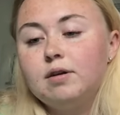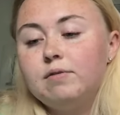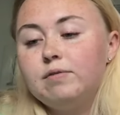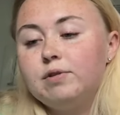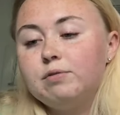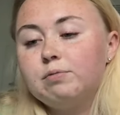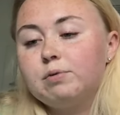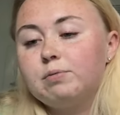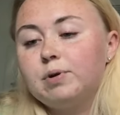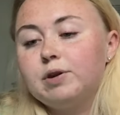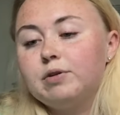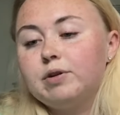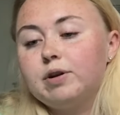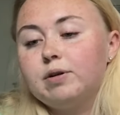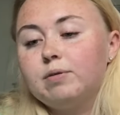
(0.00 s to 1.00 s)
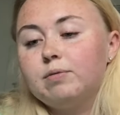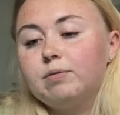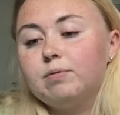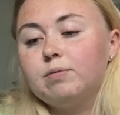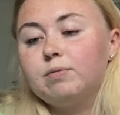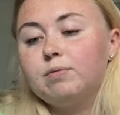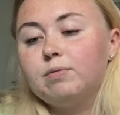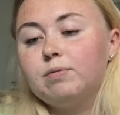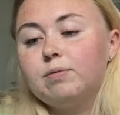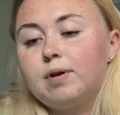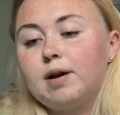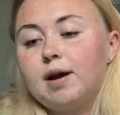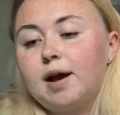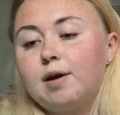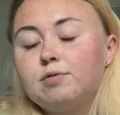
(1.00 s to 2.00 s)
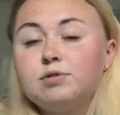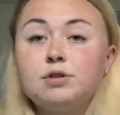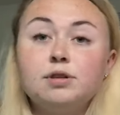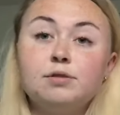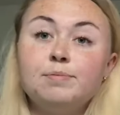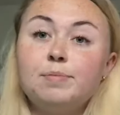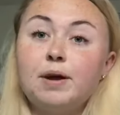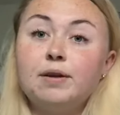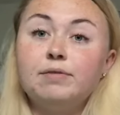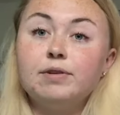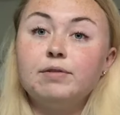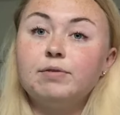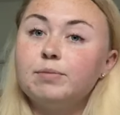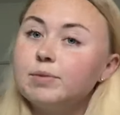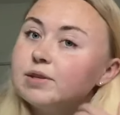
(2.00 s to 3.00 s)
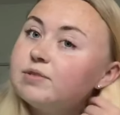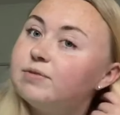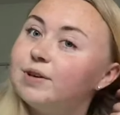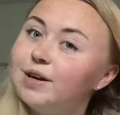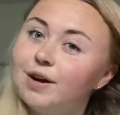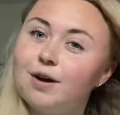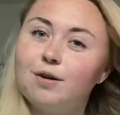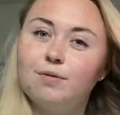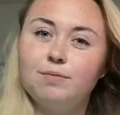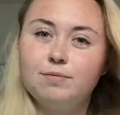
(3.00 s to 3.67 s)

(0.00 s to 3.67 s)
if you were wondering how to benefit from this video.